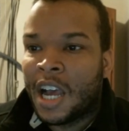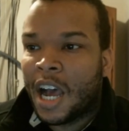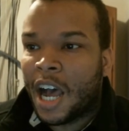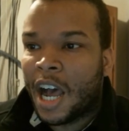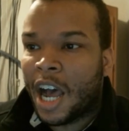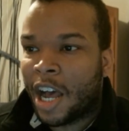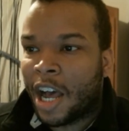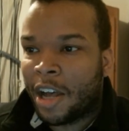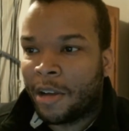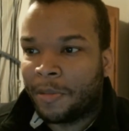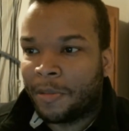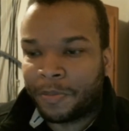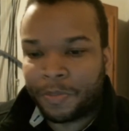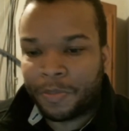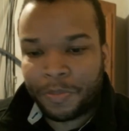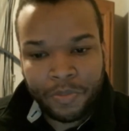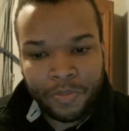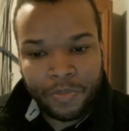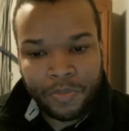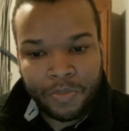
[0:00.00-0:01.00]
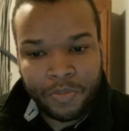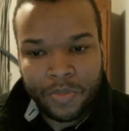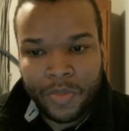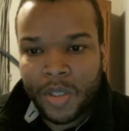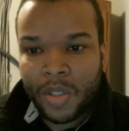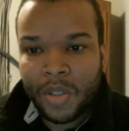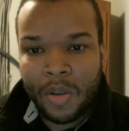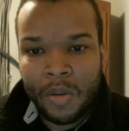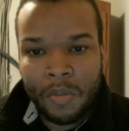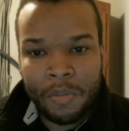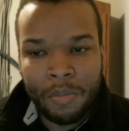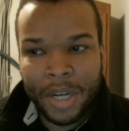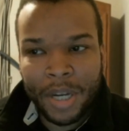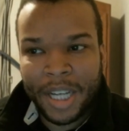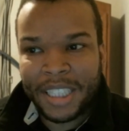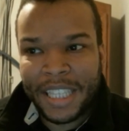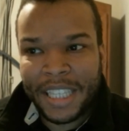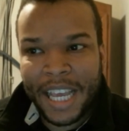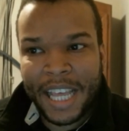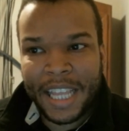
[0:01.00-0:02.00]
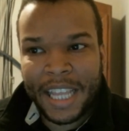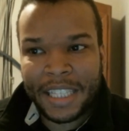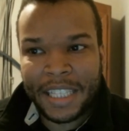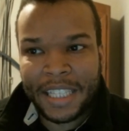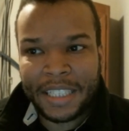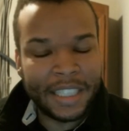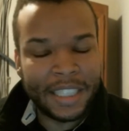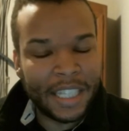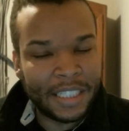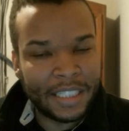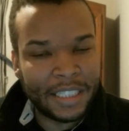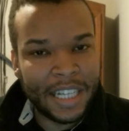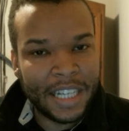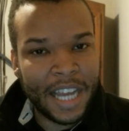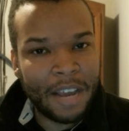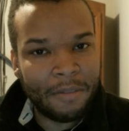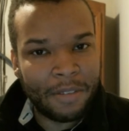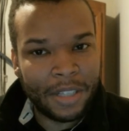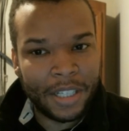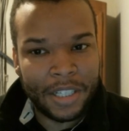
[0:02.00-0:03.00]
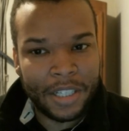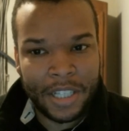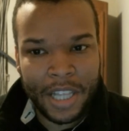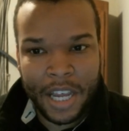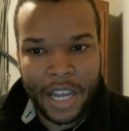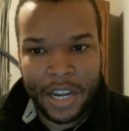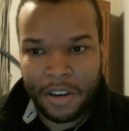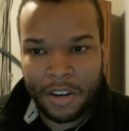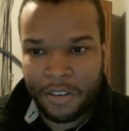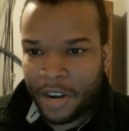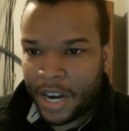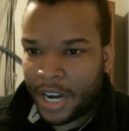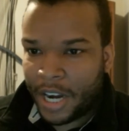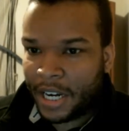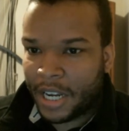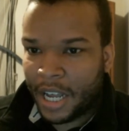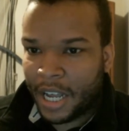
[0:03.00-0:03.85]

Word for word: But yeah, that's not really that great.